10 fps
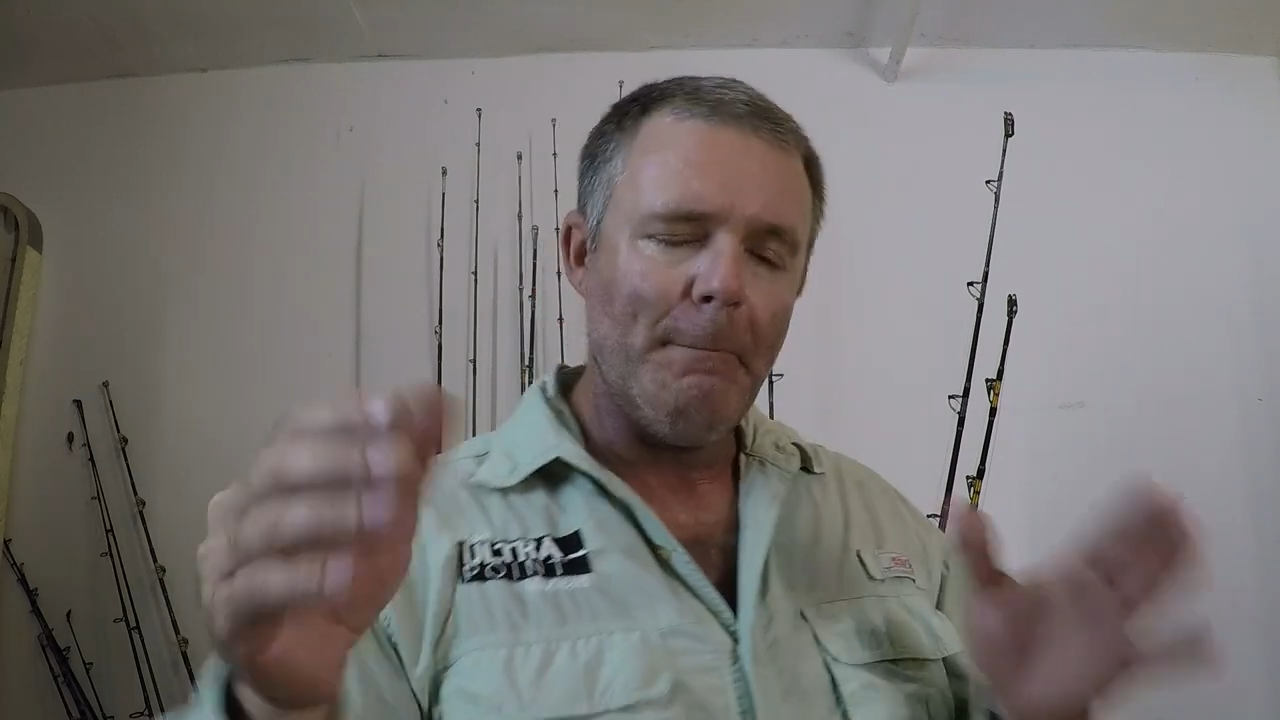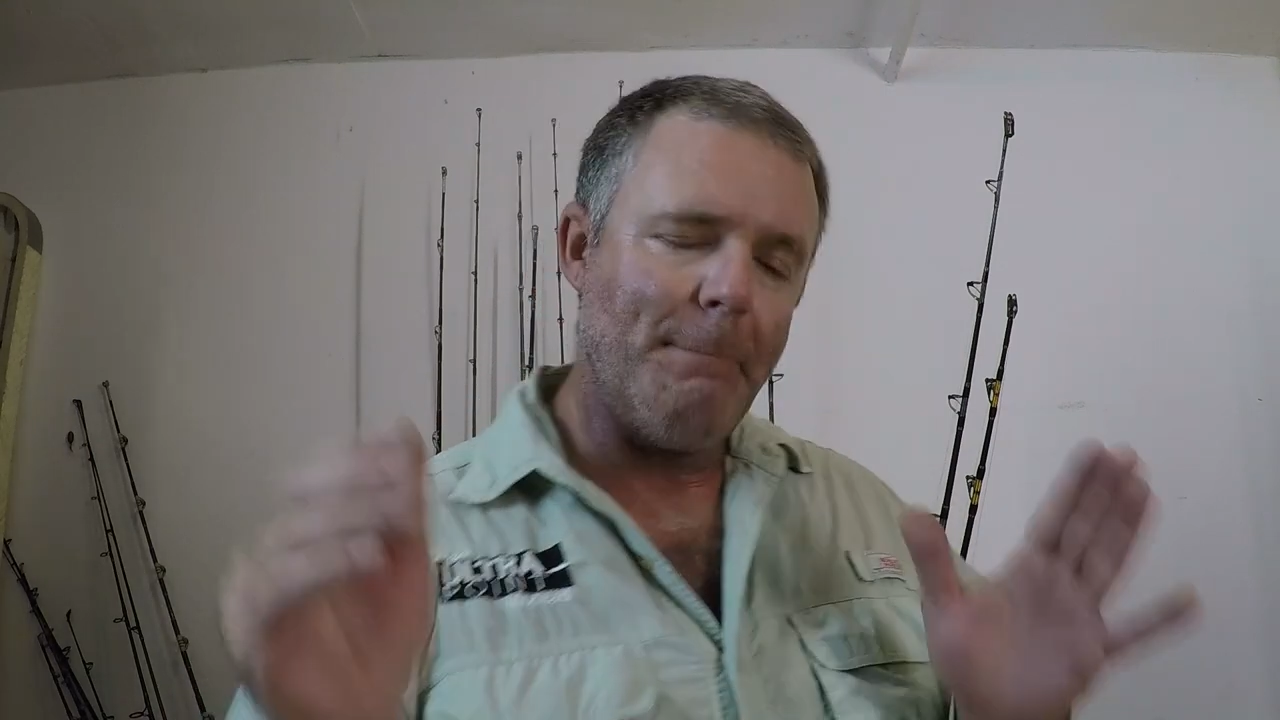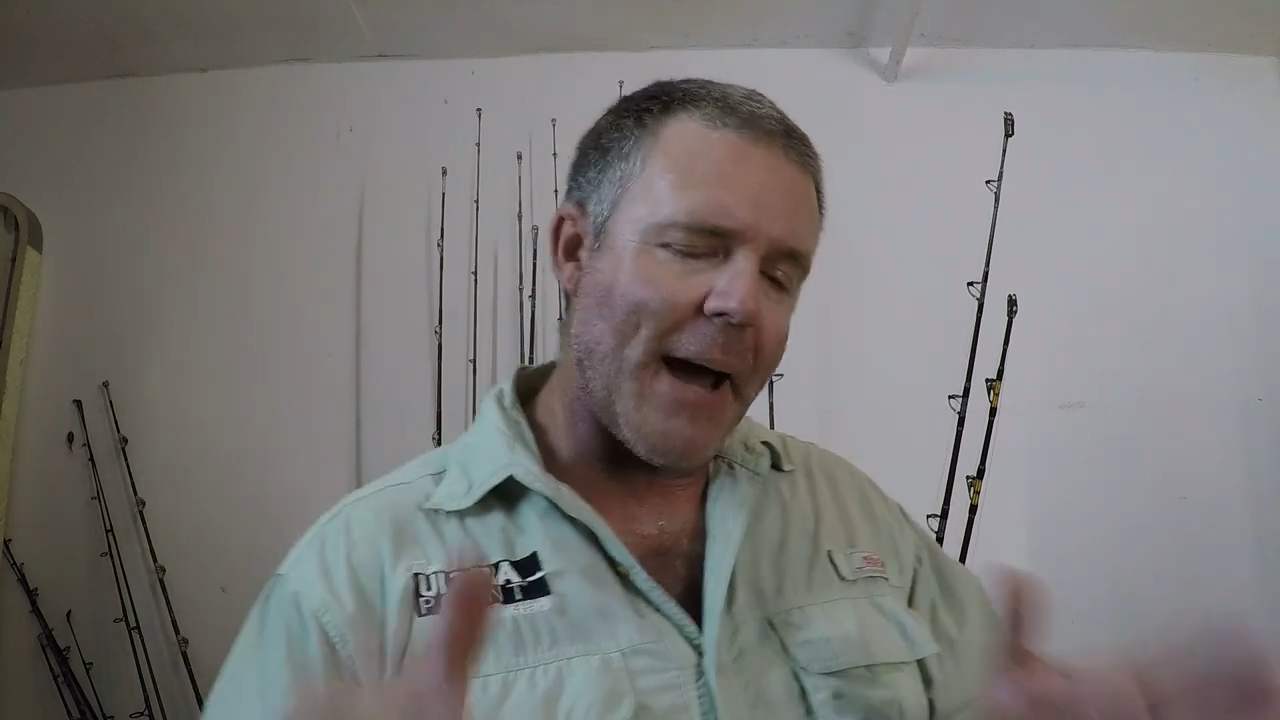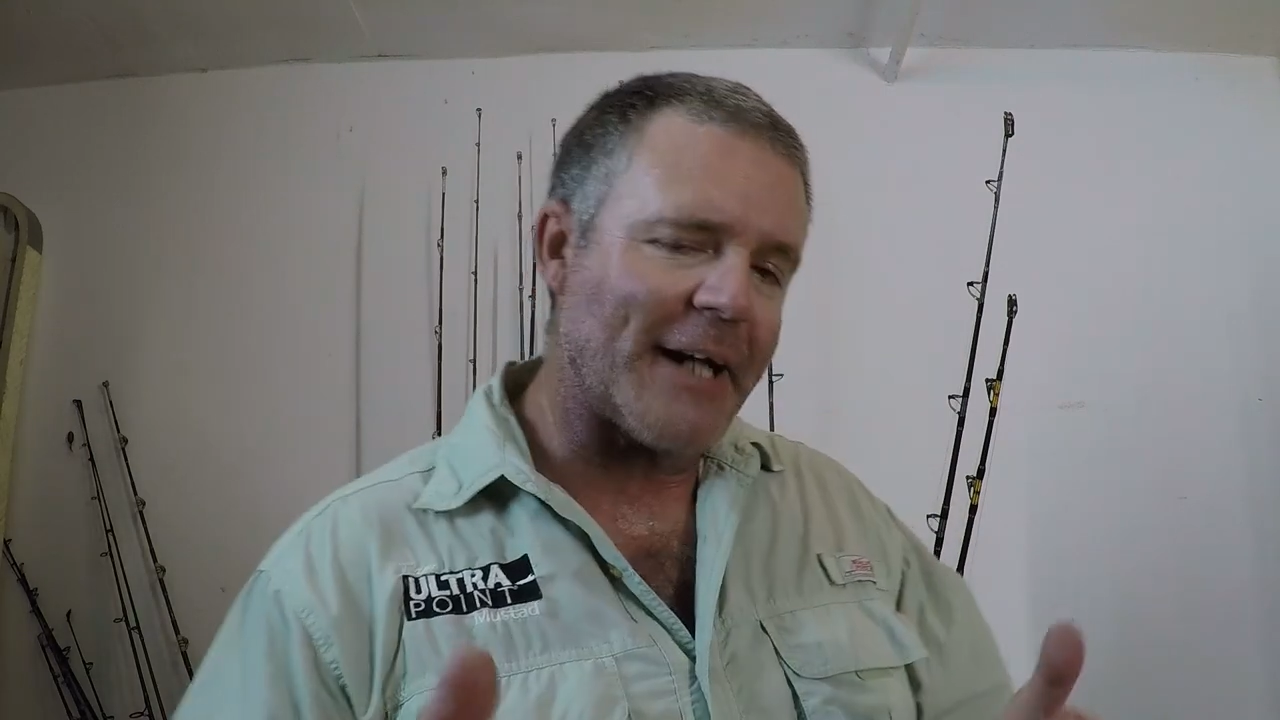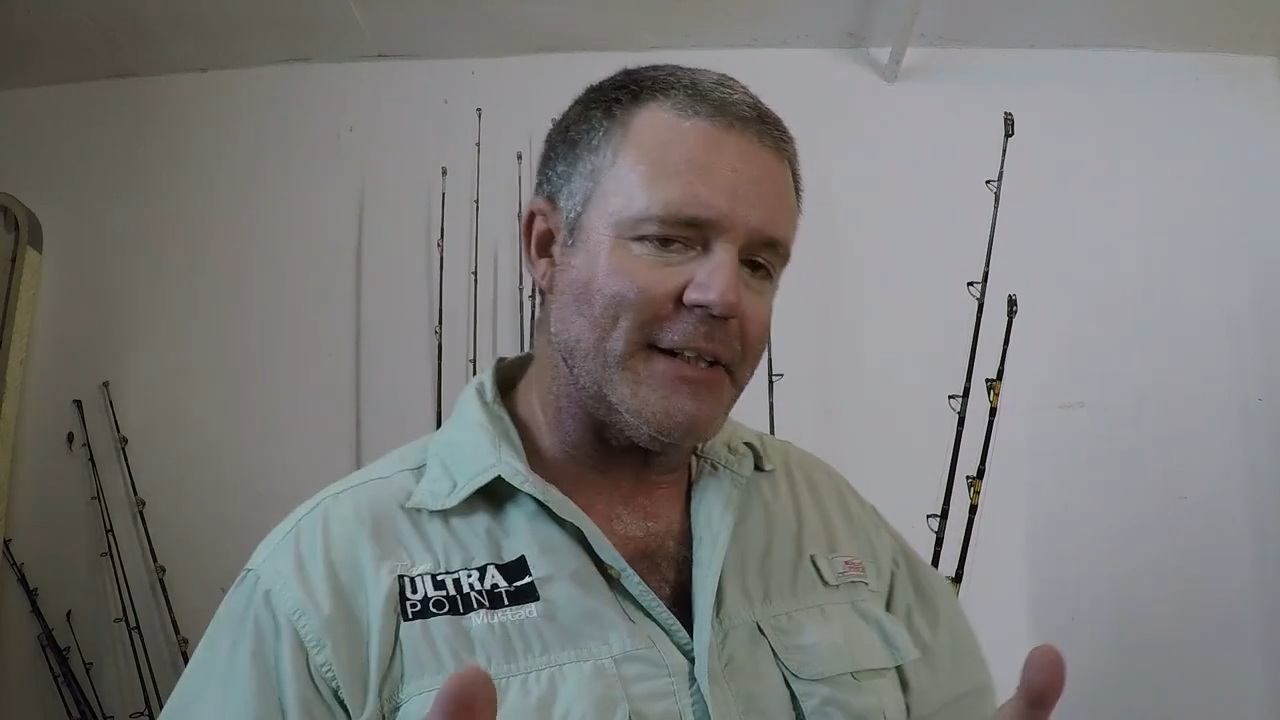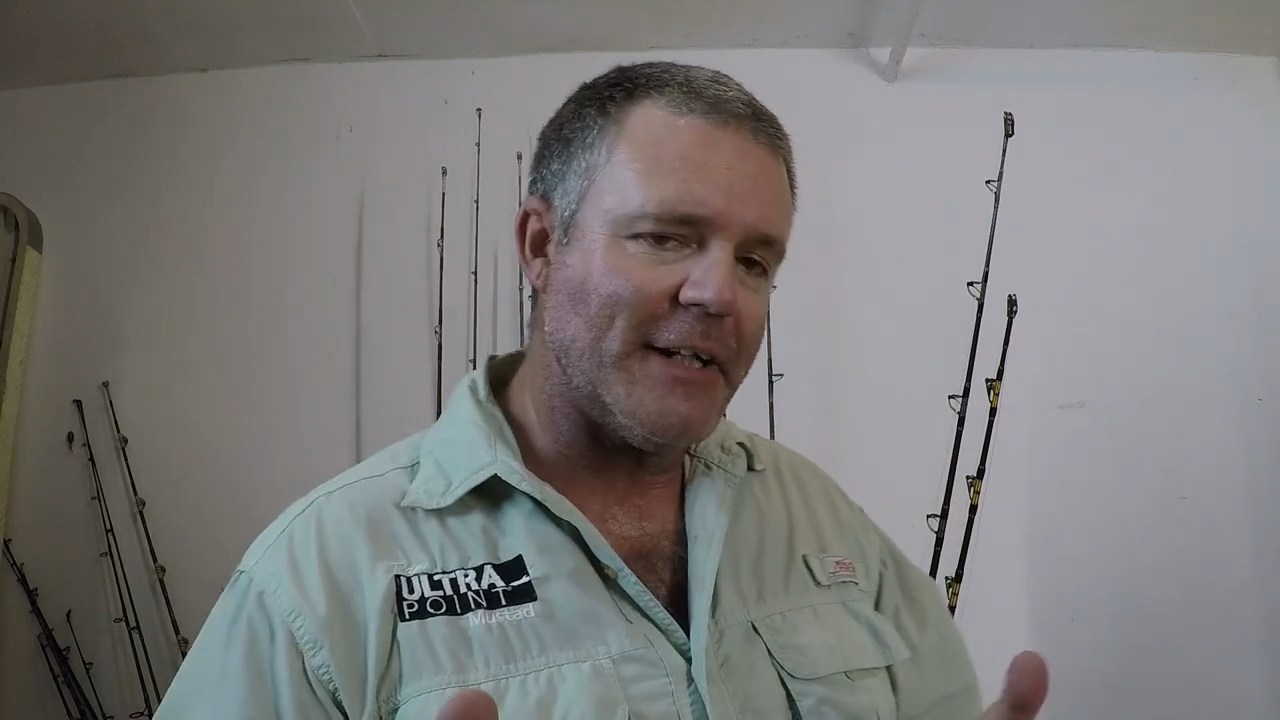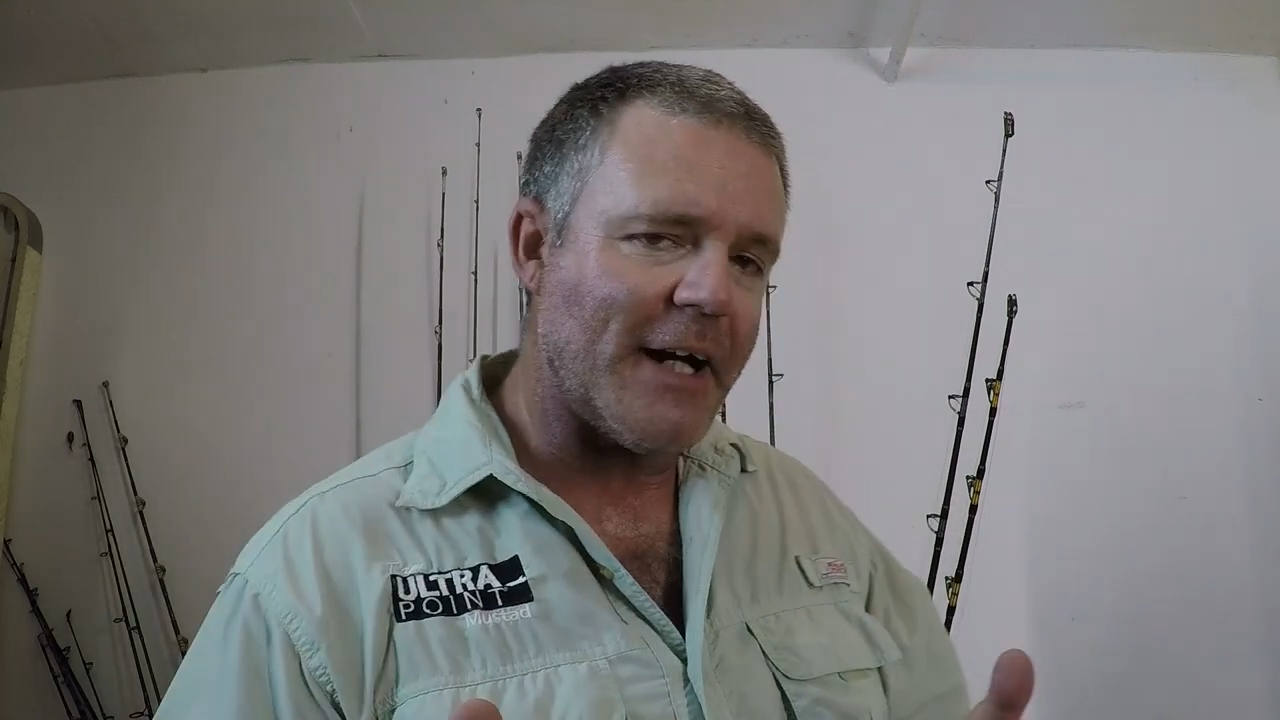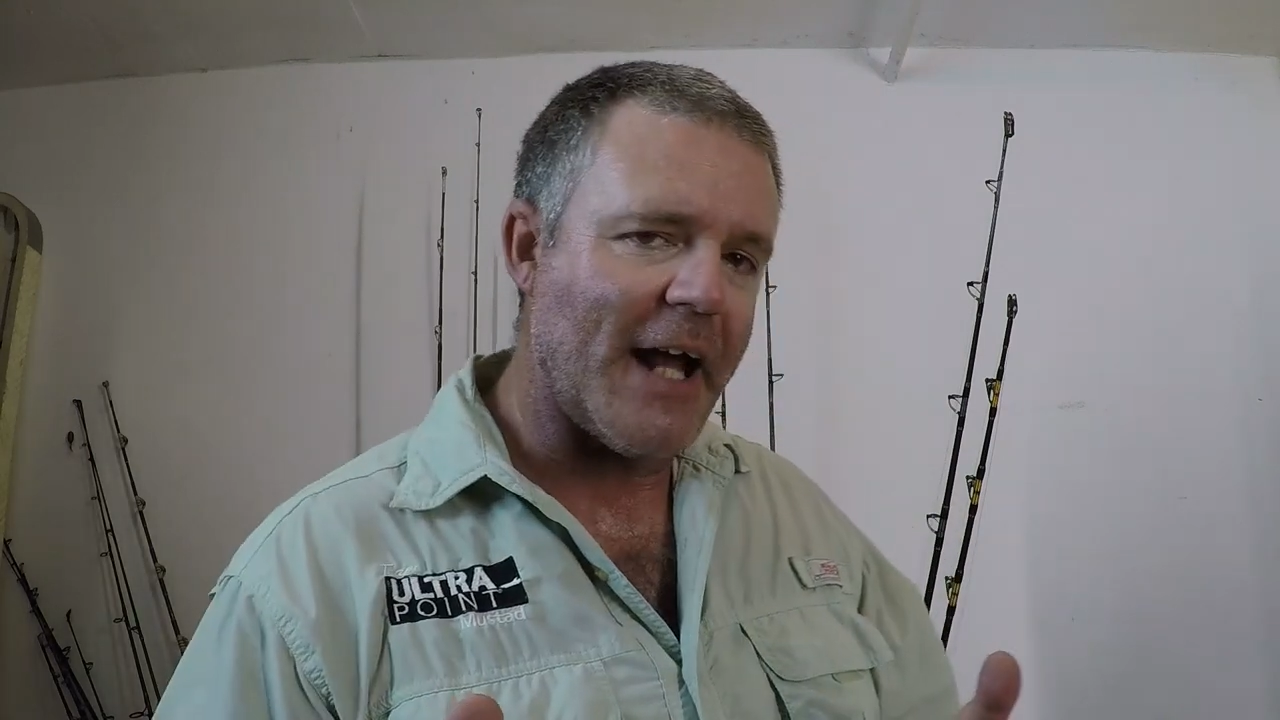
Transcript: back into that